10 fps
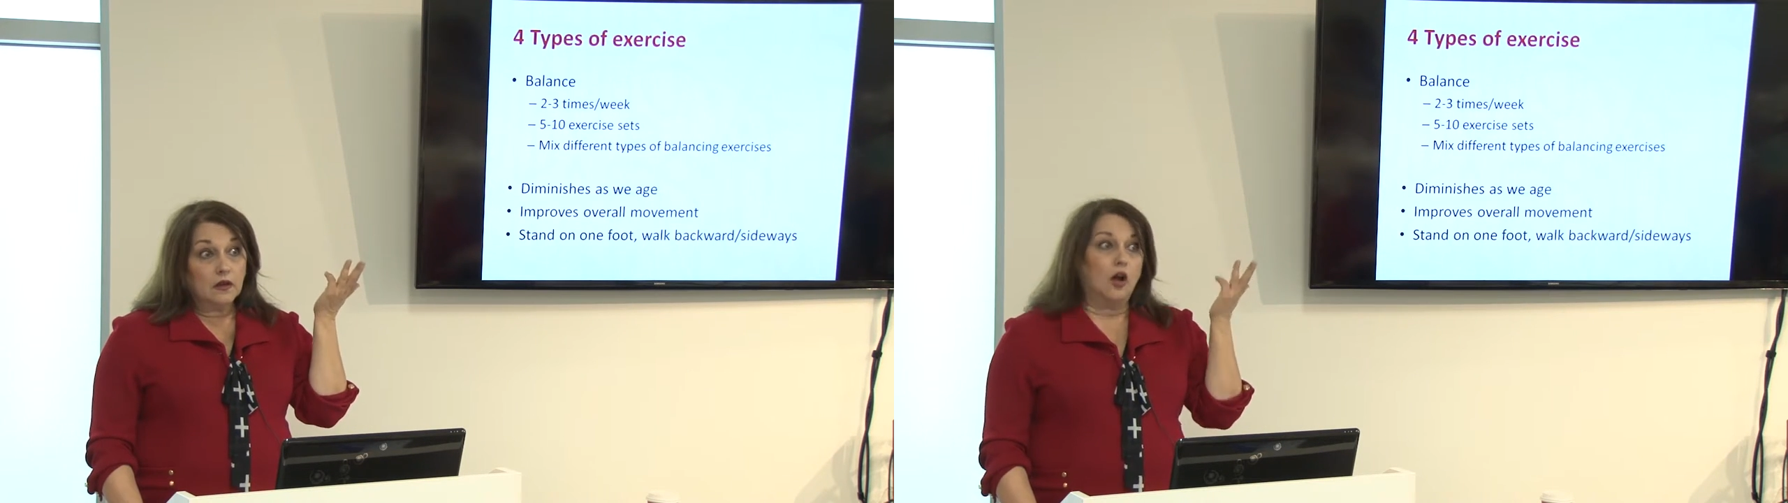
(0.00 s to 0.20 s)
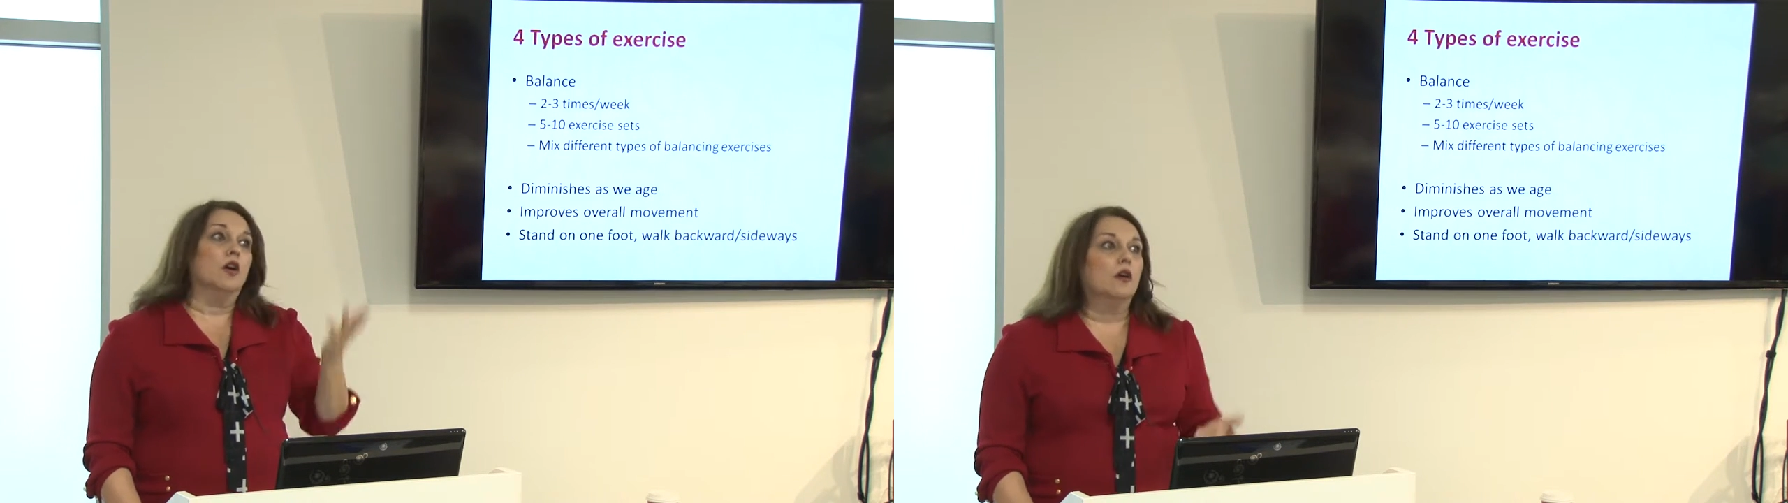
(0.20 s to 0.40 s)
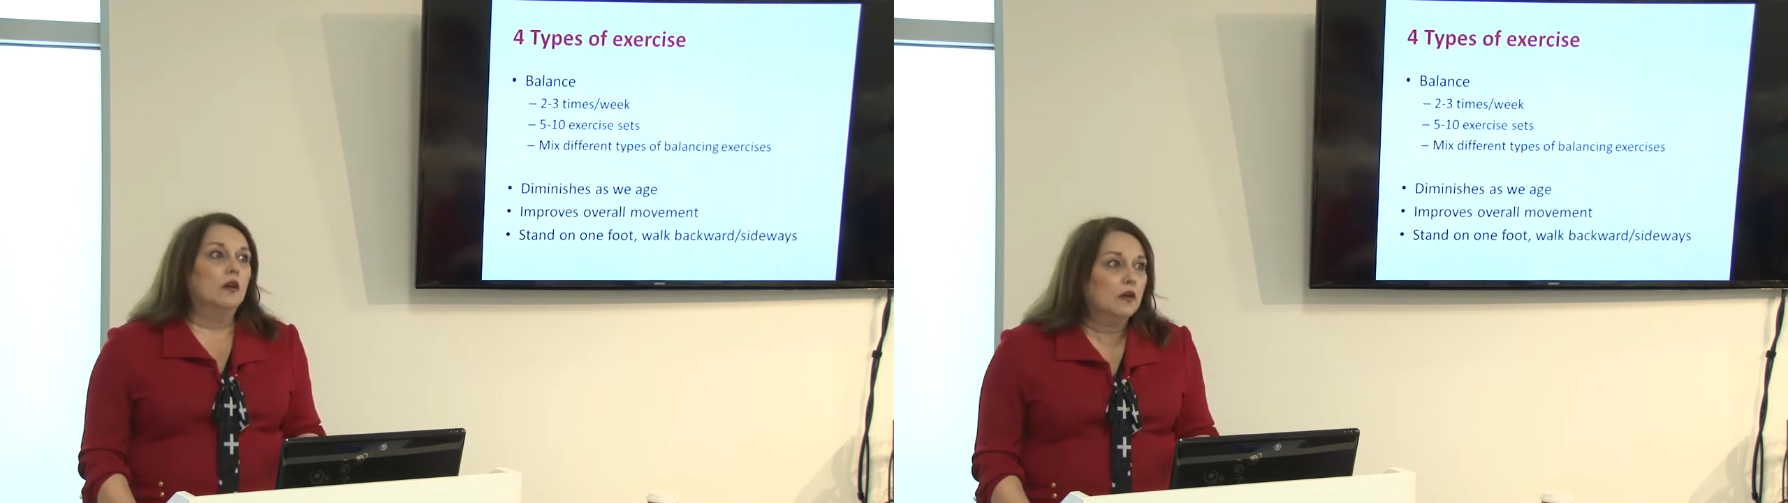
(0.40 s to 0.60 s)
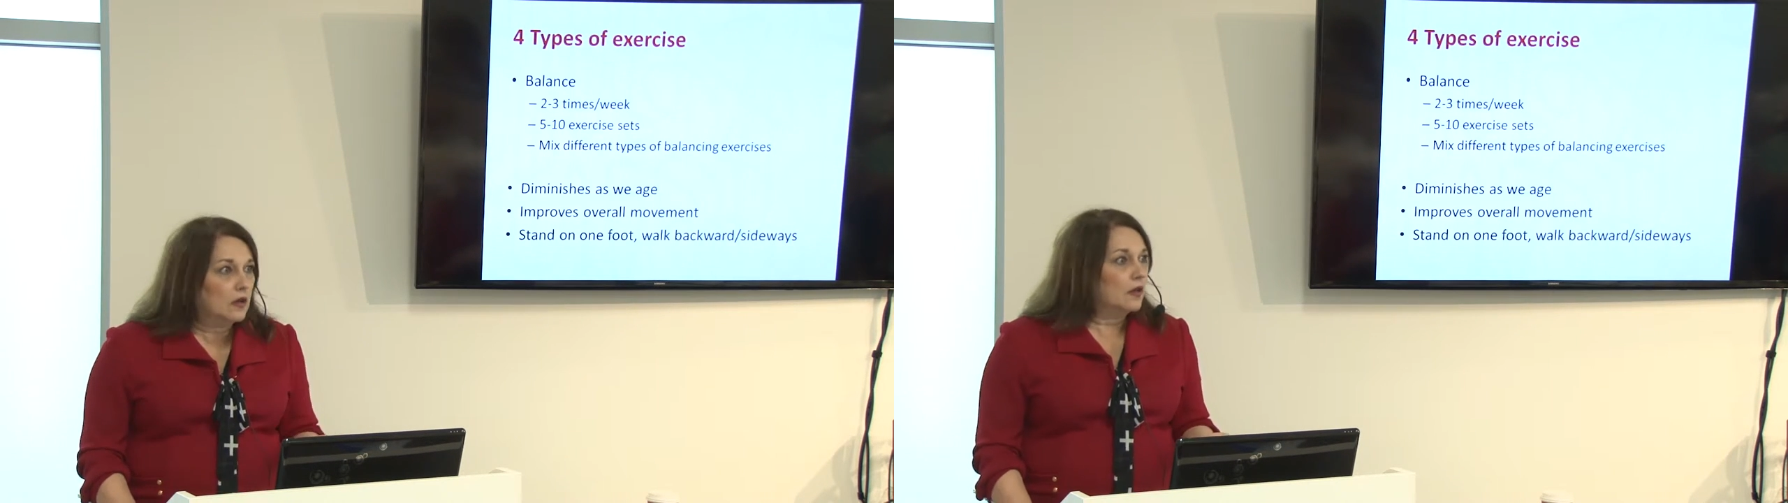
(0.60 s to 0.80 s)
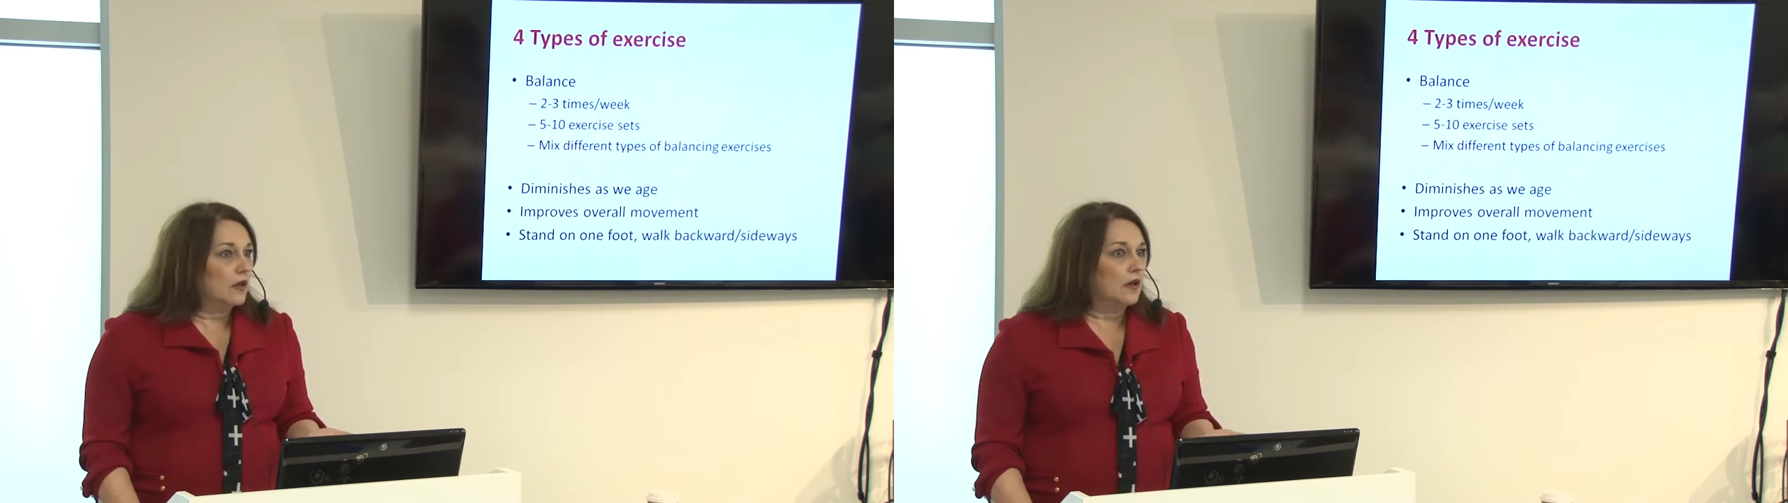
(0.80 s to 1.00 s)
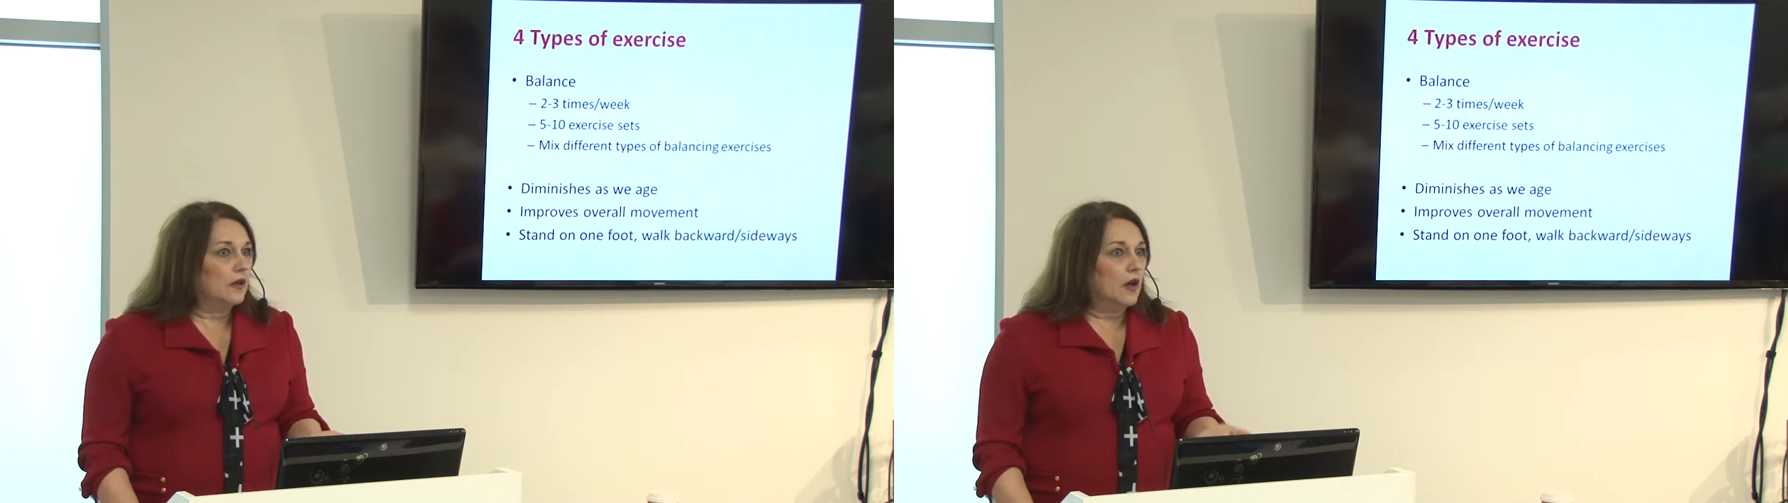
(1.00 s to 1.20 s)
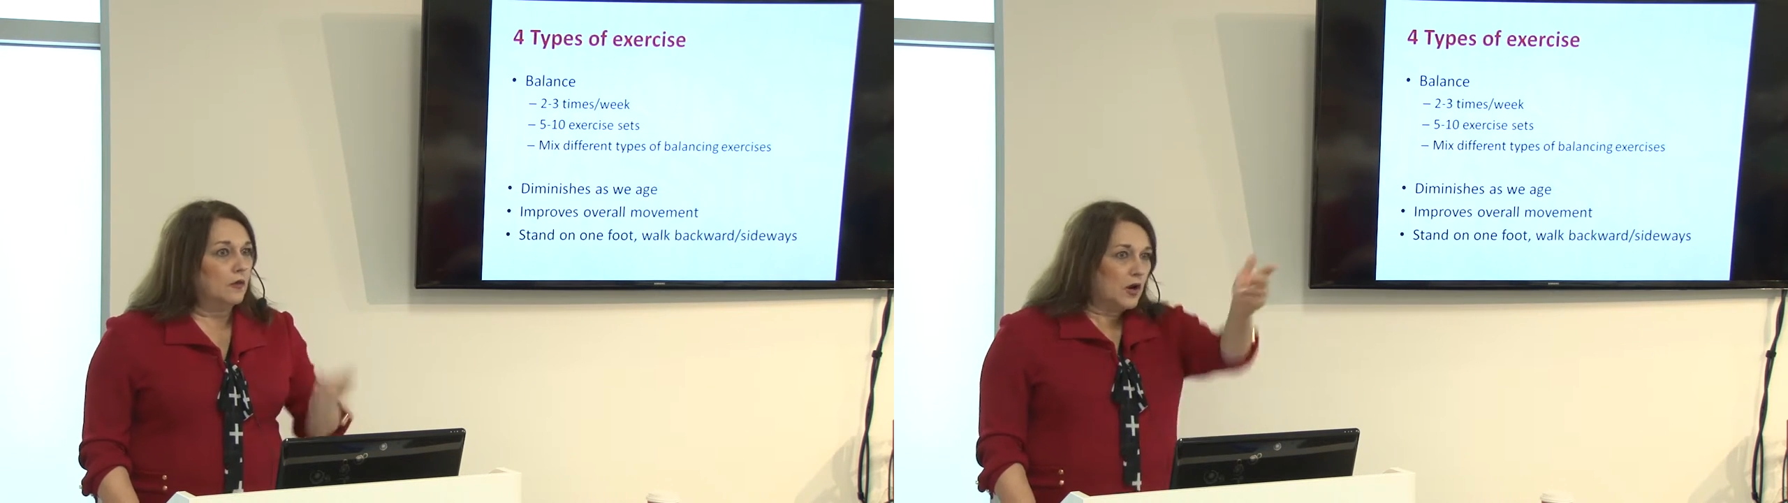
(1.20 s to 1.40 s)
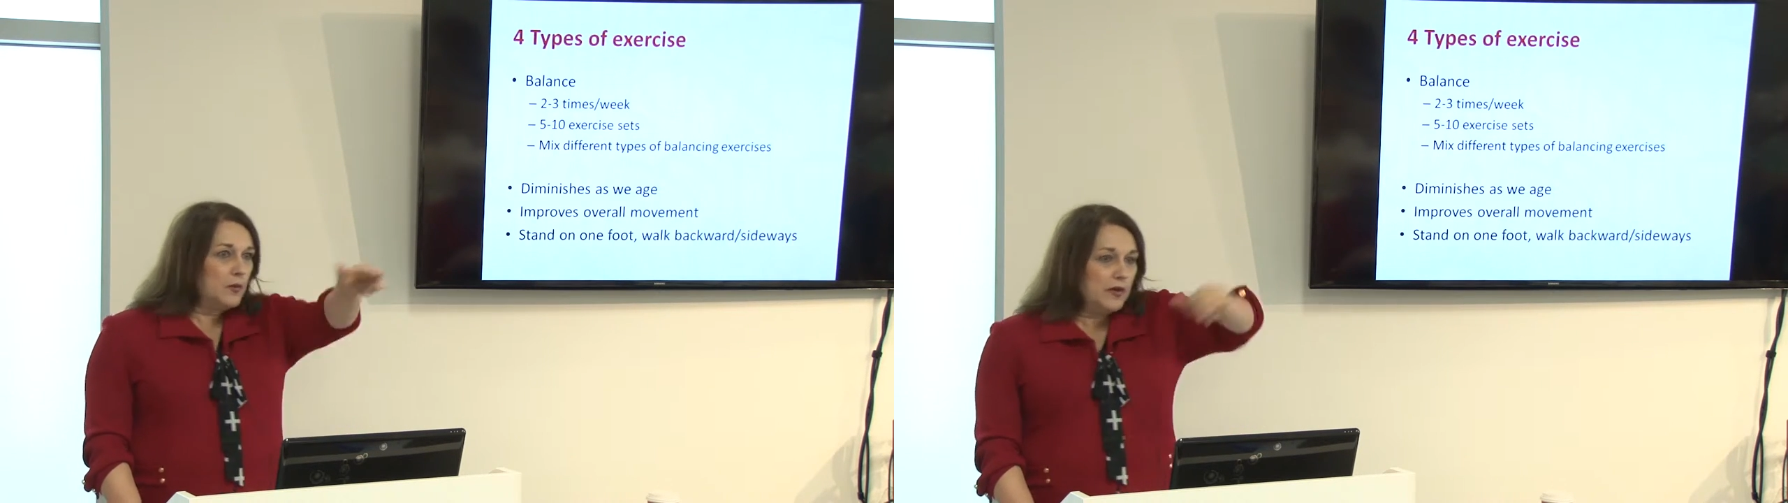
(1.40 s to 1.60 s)
Oh.
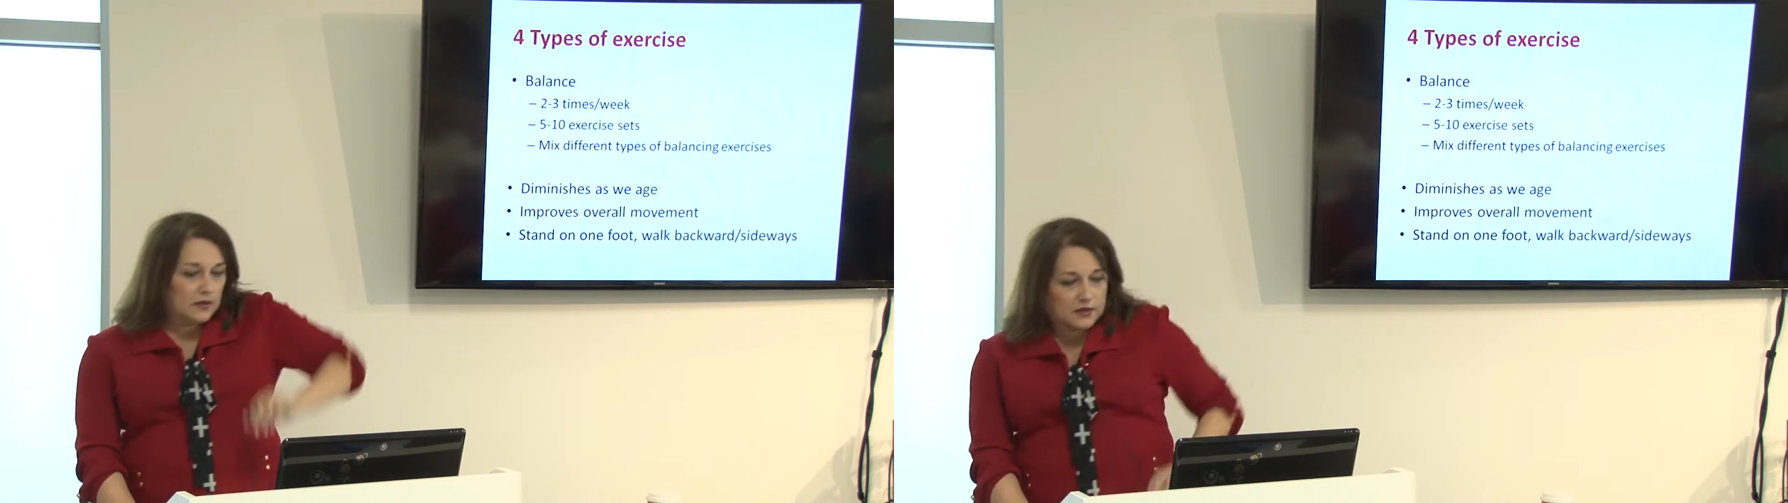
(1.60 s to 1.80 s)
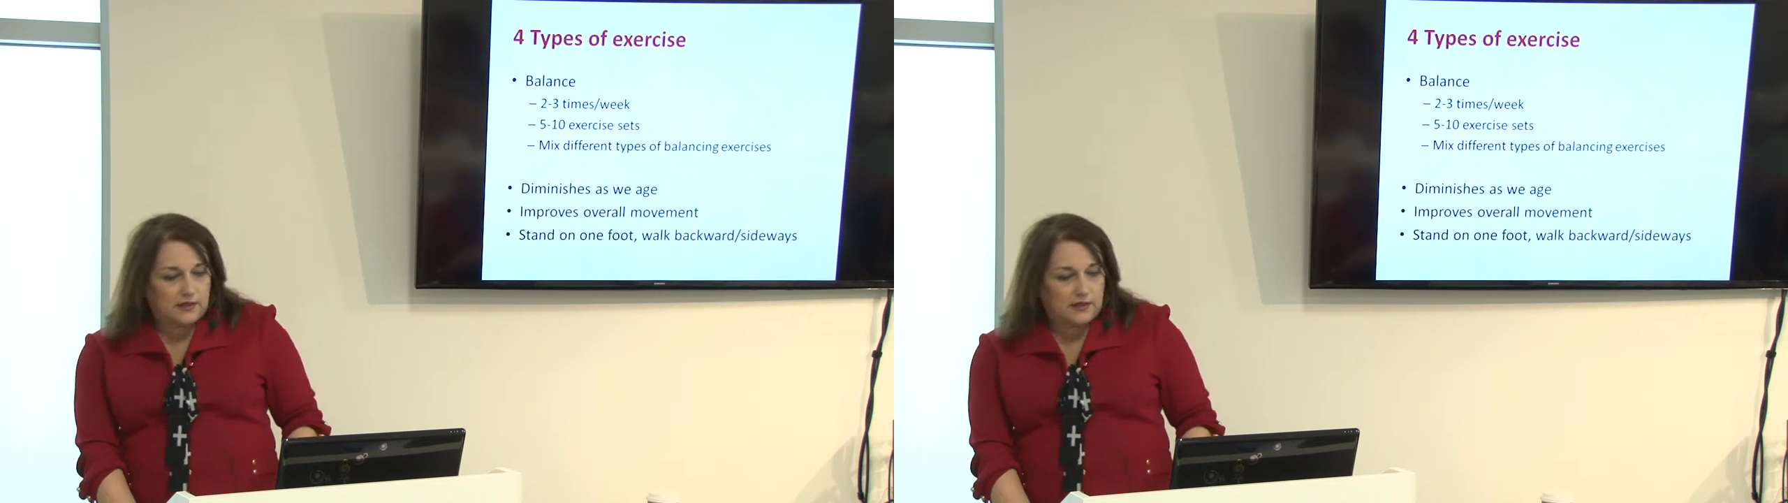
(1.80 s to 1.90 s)
Aerobics.